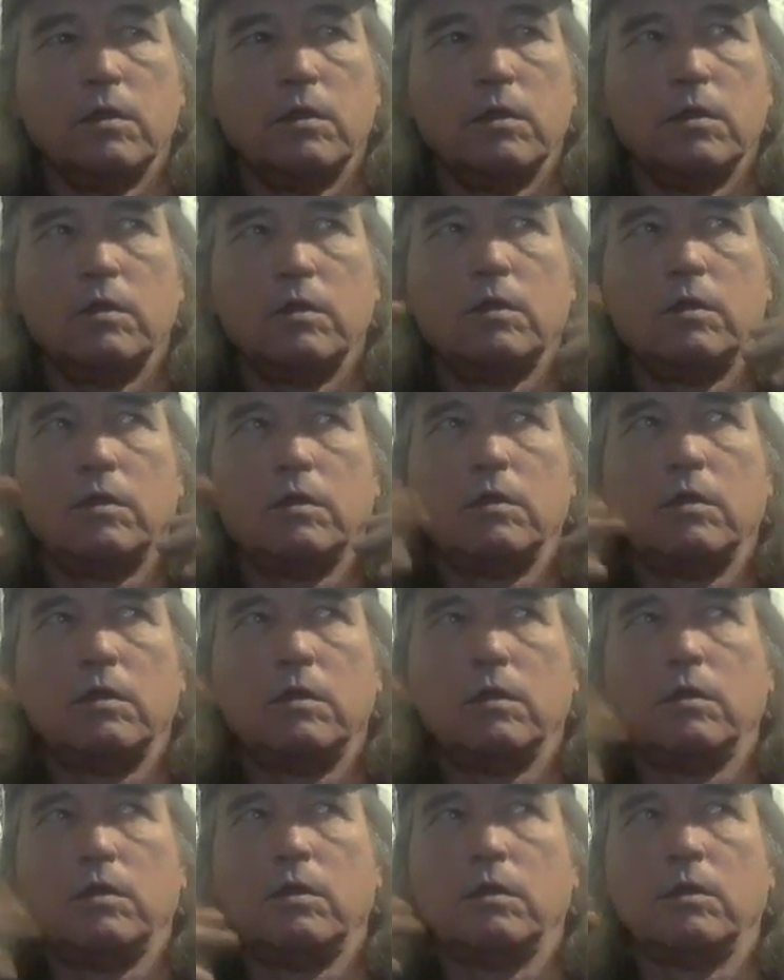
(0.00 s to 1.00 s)

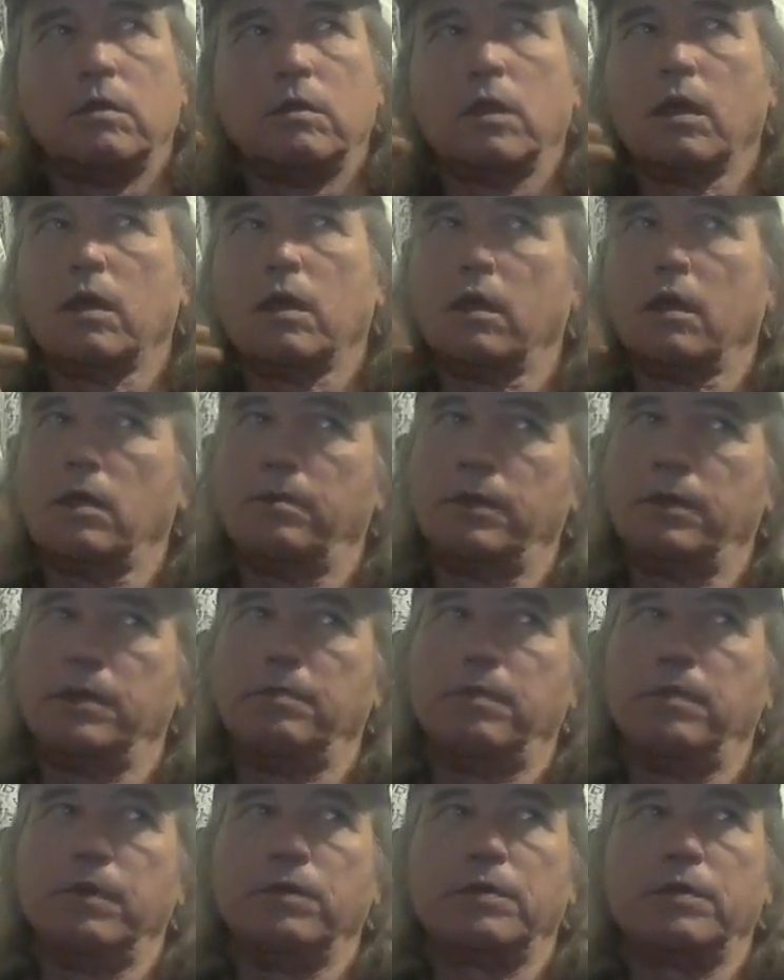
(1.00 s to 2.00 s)
I got a
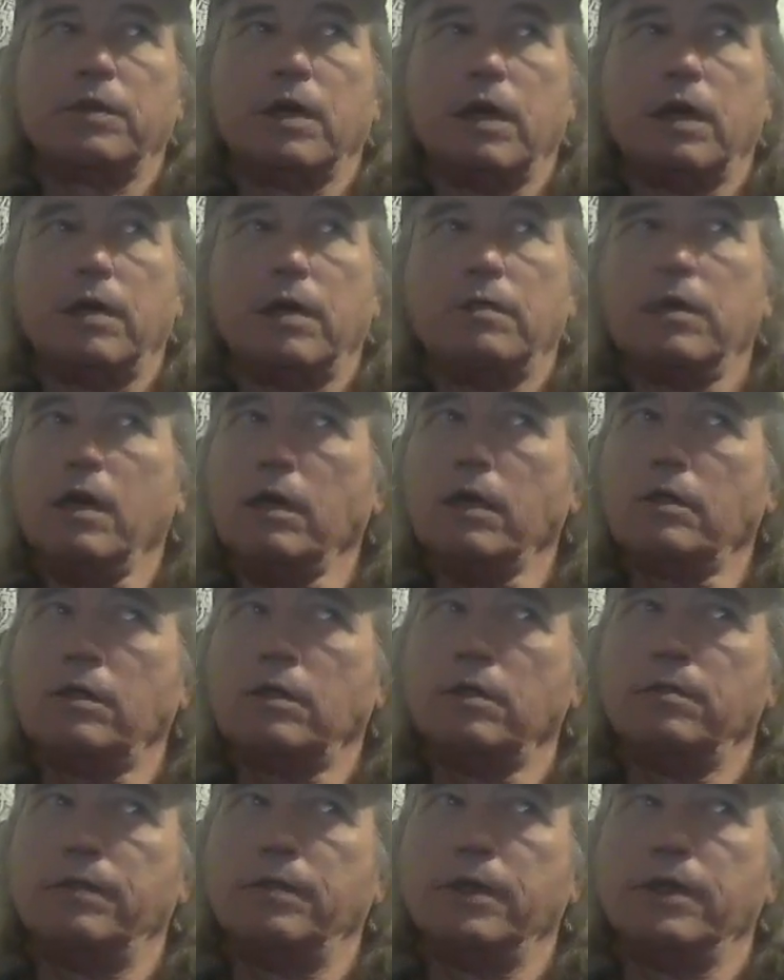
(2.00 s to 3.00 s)
big bow tie. Not
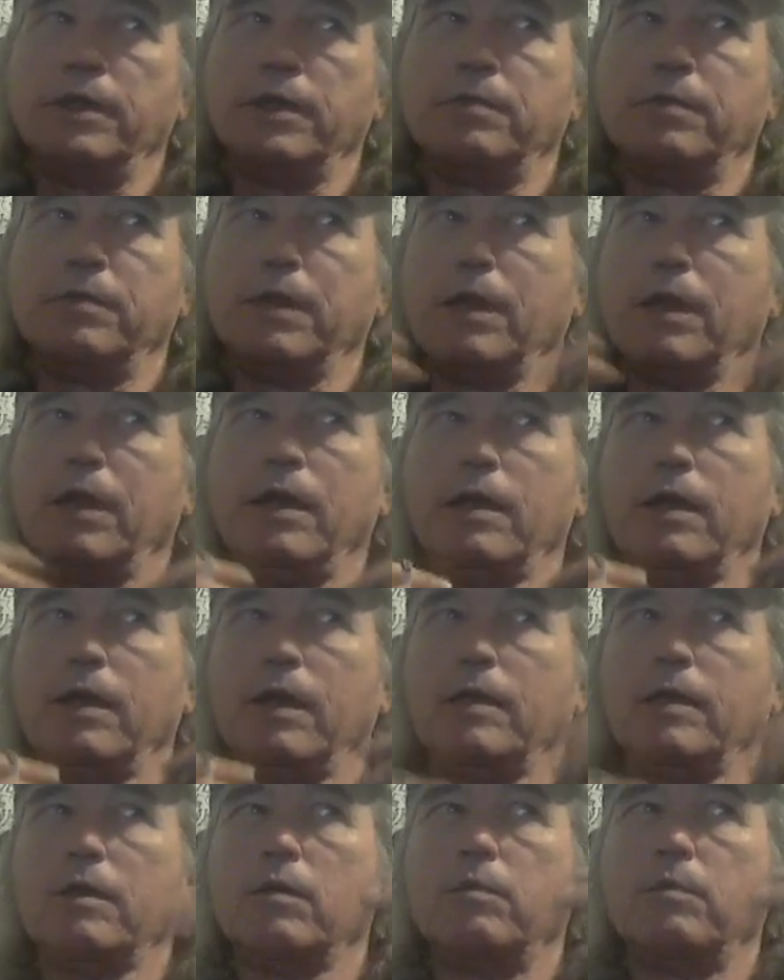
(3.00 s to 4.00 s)
too big, but I ain't
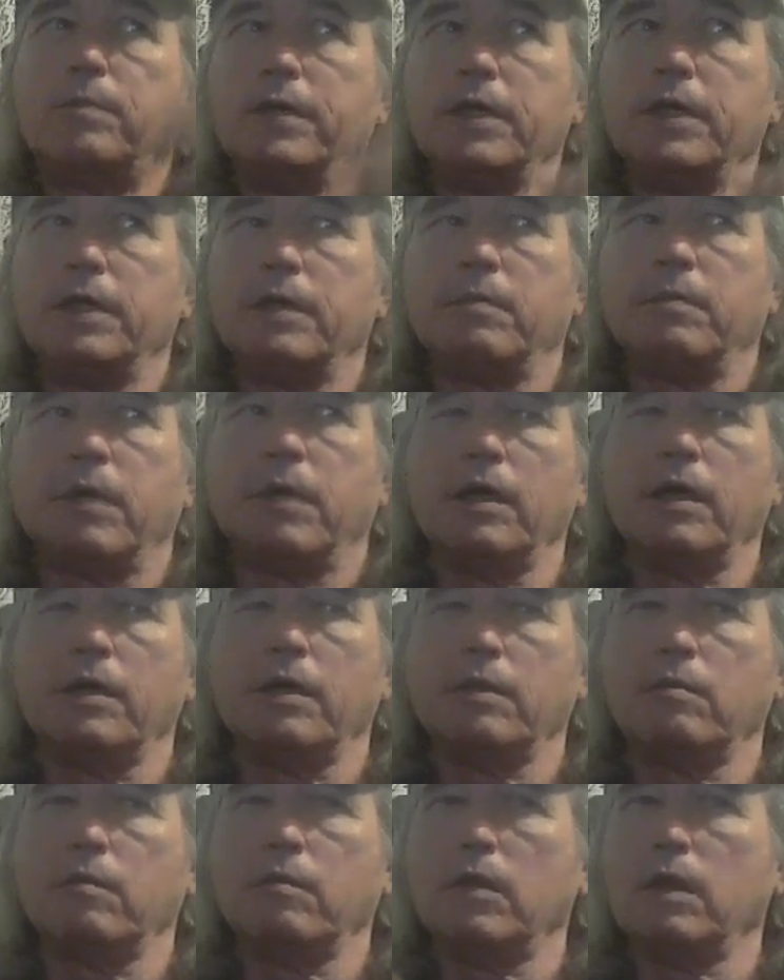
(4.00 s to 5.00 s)
got no bib. I
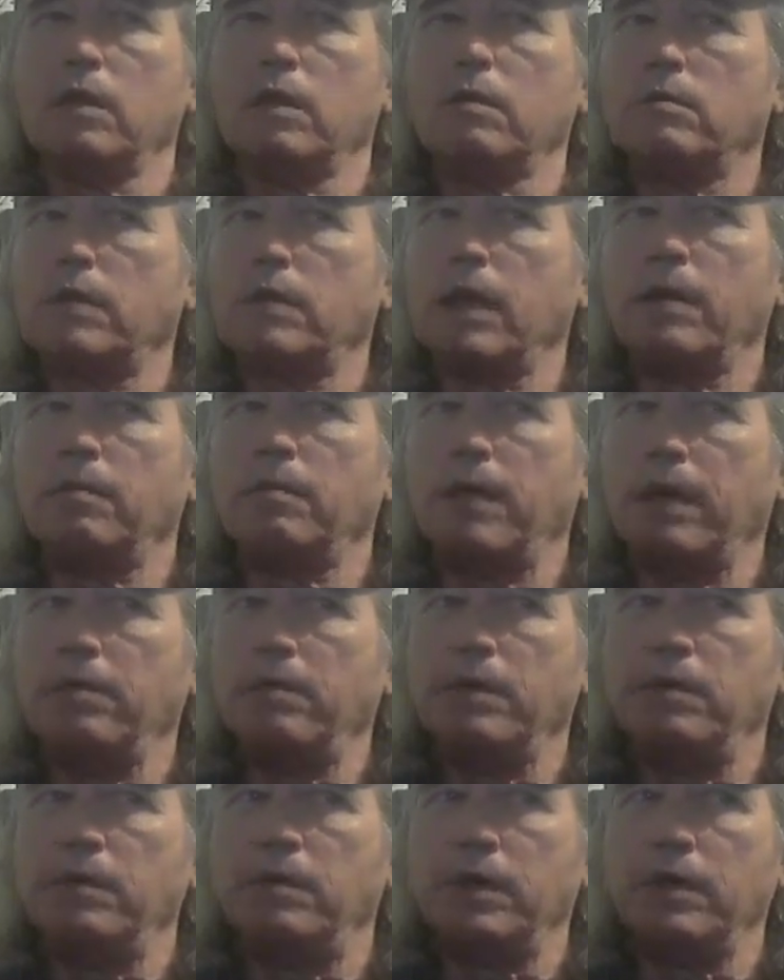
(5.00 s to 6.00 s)
don't wear no damn
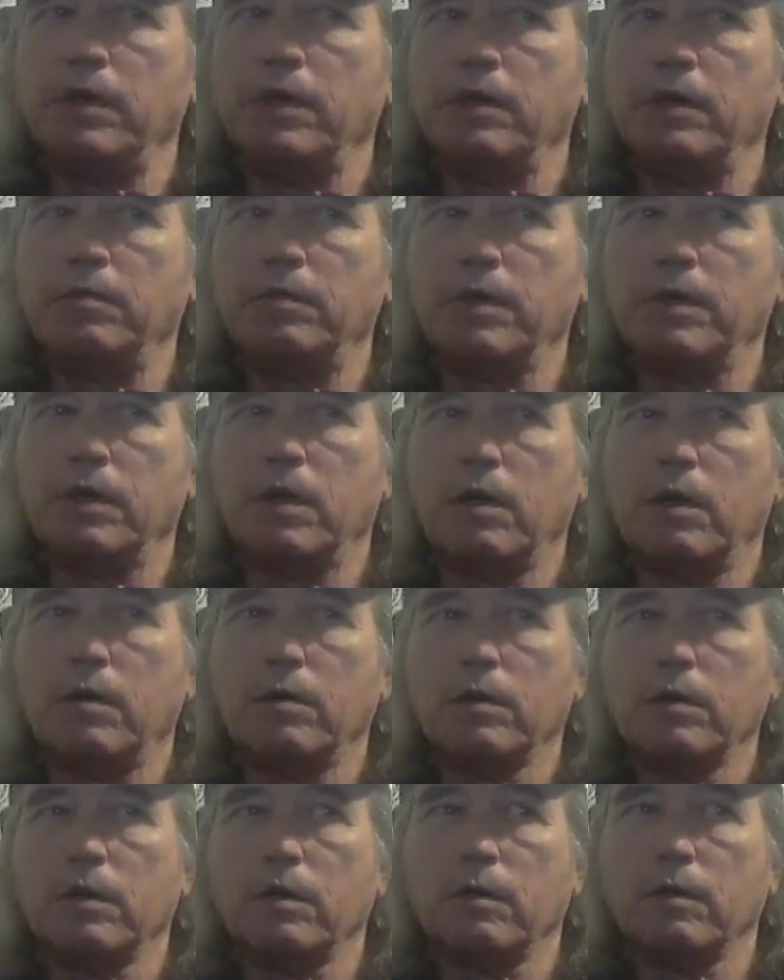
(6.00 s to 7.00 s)
baby bib,
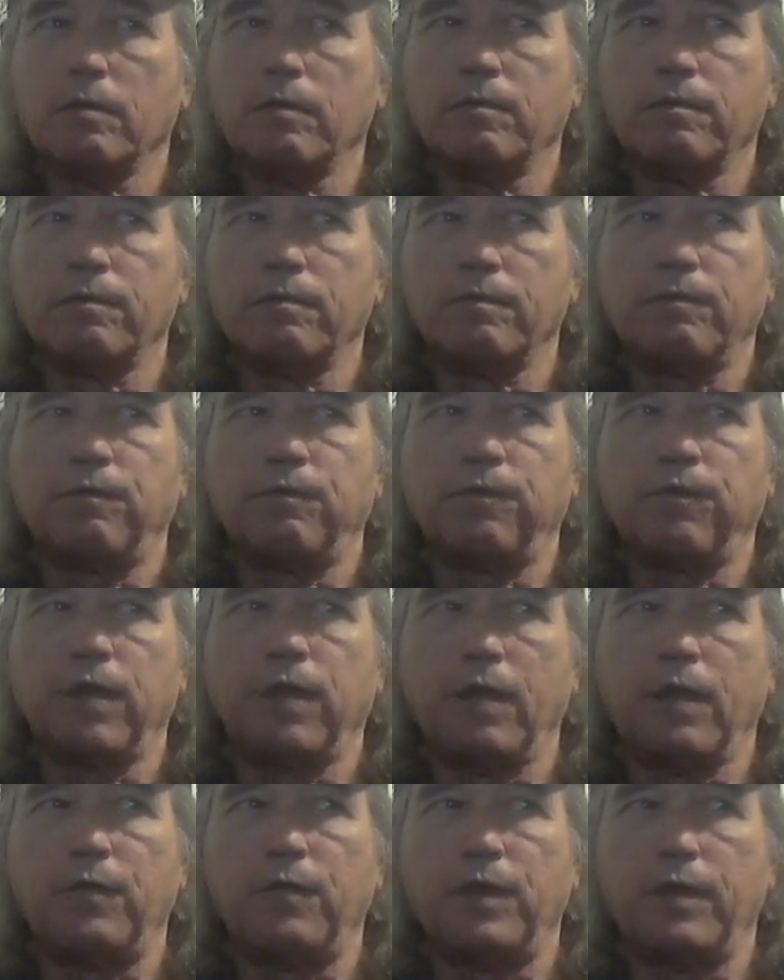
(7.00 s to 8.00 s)
and little
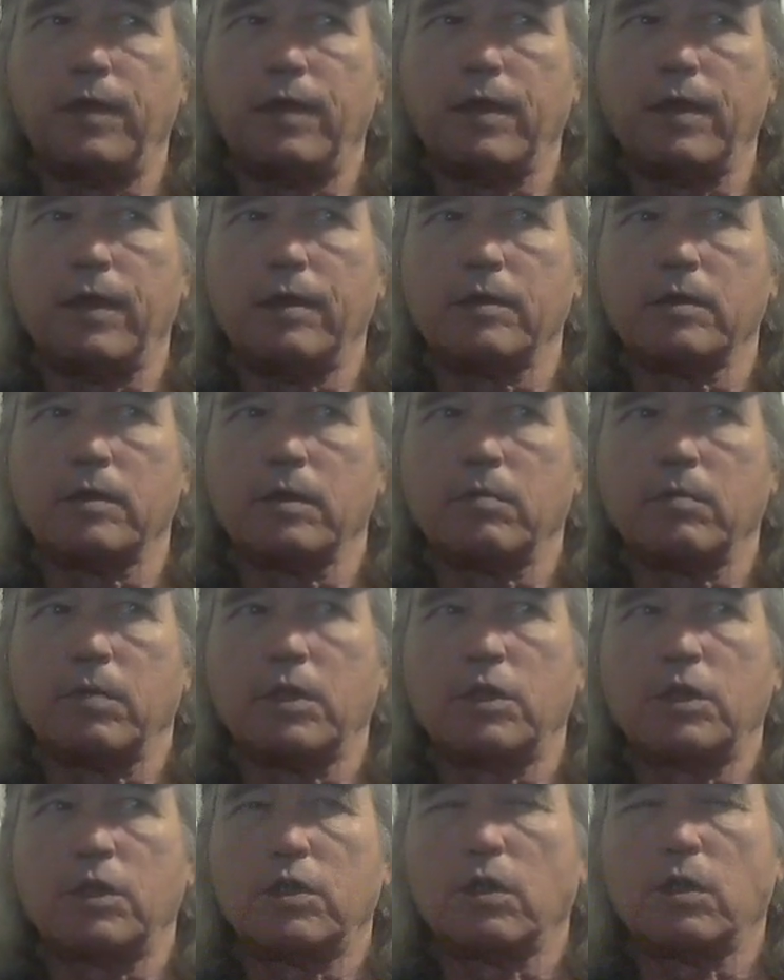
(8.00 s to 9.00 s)
fluffy things on
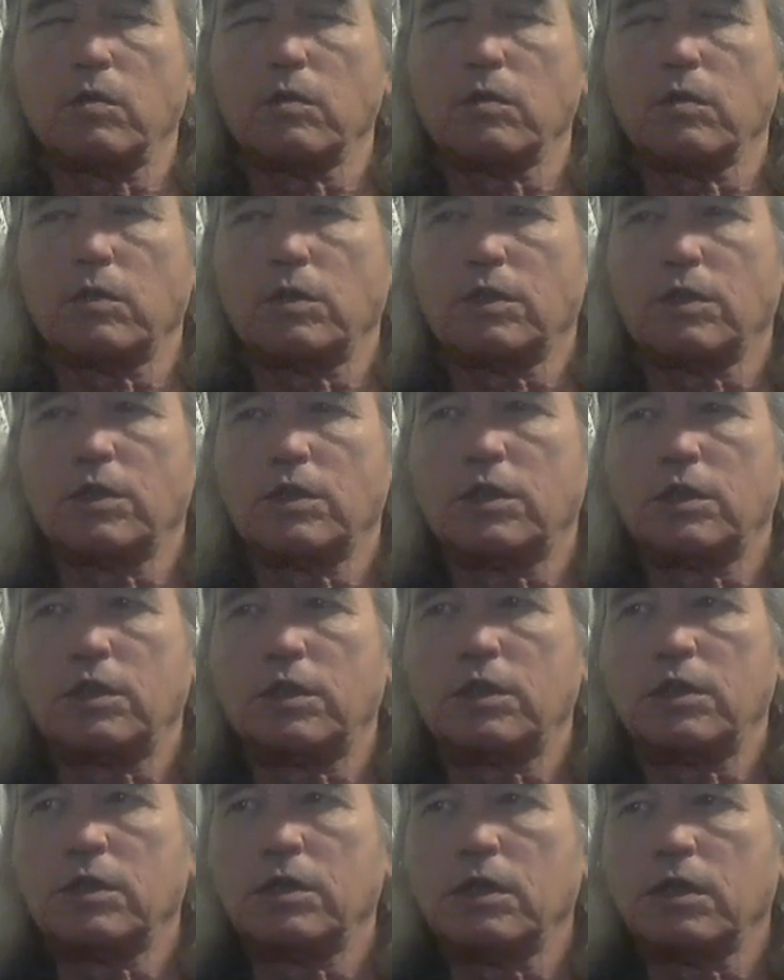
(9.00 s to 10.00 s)
my shoulders and
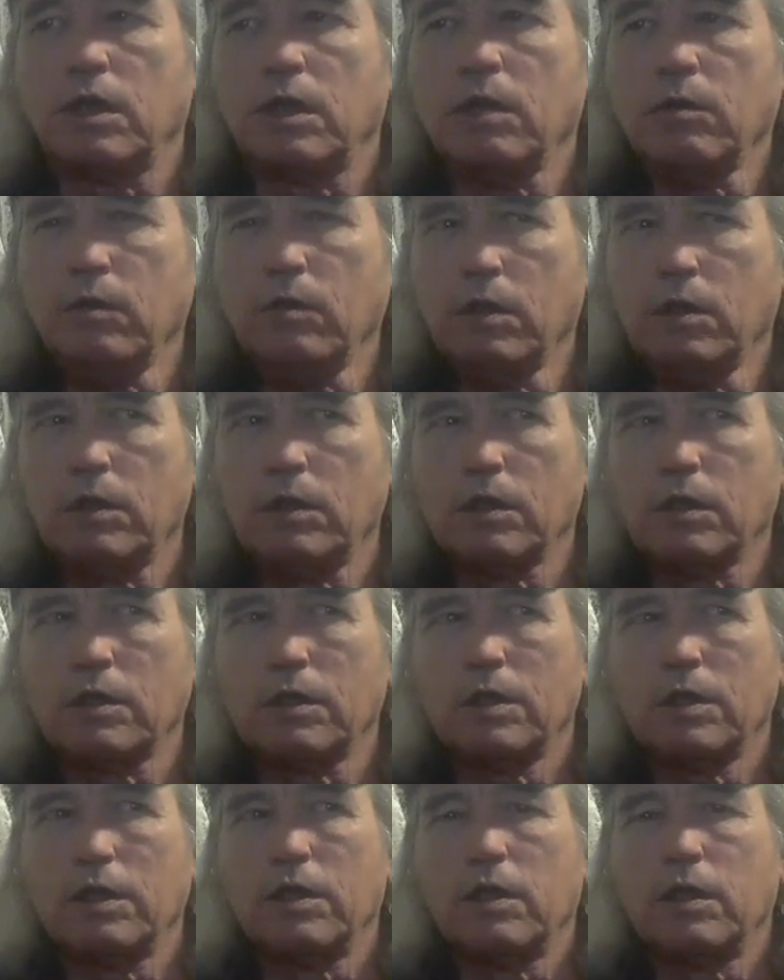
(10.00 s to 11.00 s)
shit. I wear a
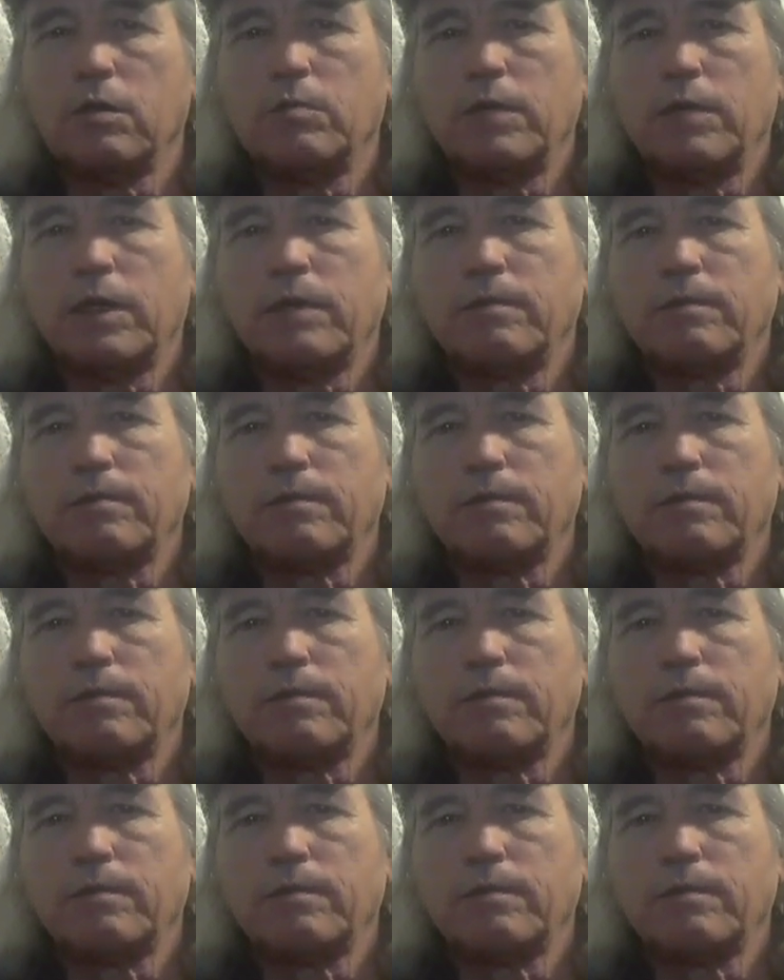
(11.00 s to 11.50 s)
tuxedo, man.